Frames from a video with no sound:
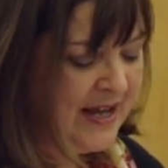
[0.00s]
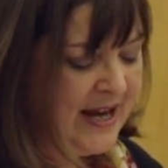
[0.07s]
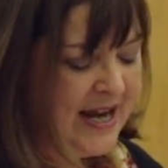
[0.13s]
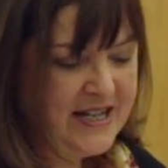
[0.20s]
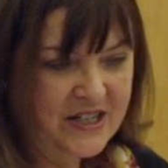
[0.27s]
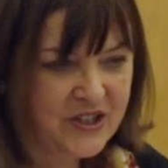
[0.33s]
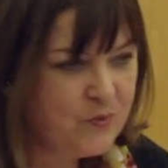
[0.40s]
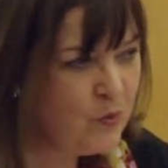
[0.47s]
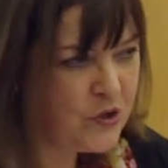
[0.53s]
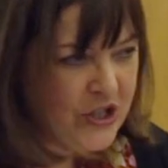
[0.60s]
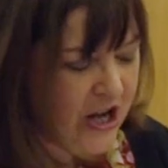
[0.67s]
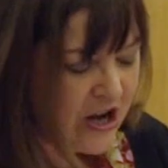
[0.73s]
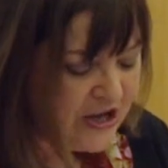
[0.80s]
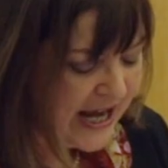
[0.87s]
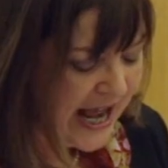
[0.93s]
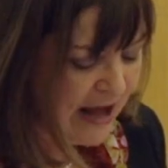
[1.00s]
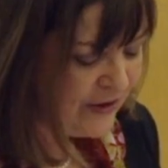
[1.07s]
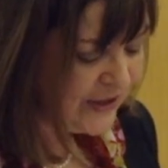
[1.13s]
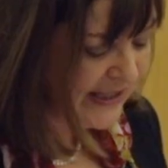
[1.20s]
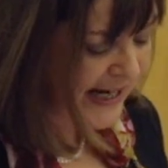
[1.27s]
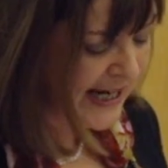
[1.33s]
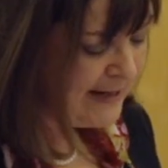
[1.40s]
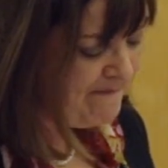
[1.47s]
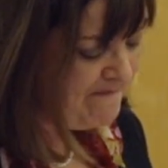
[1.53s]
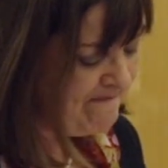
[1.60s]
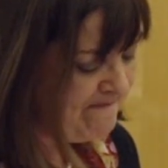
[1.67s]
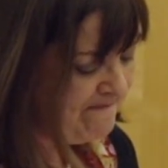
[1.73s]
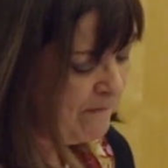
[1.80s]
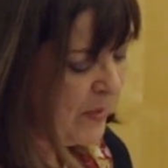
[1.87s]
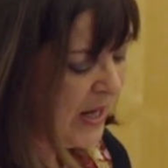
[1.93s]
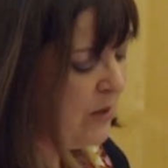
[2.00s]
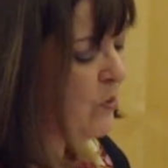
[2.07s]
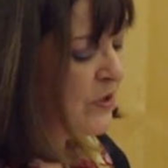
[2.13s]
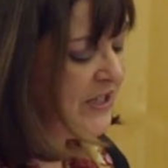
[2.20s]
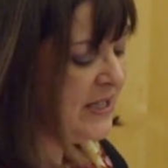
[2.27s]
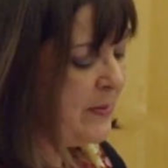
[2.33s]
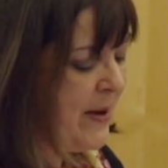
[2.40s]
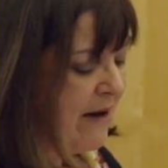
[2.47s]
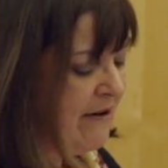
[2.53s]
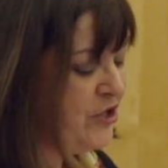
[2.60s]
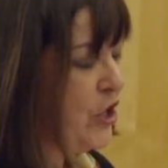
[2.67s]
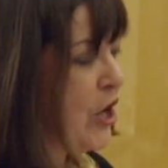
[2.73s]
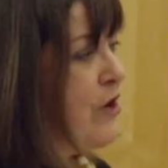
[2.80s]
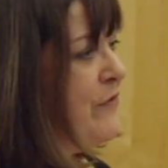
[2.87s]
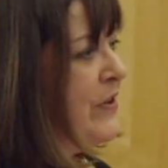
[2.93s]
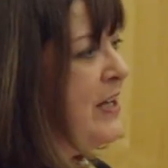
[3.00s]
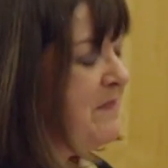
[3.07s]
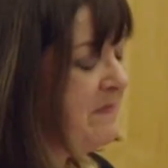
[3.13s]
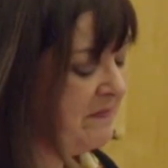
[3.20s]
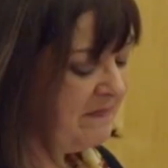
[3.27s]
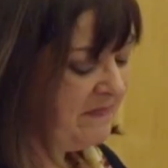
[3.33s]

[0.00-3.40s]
He doesn't want to go to counselling. He wants the marriage over,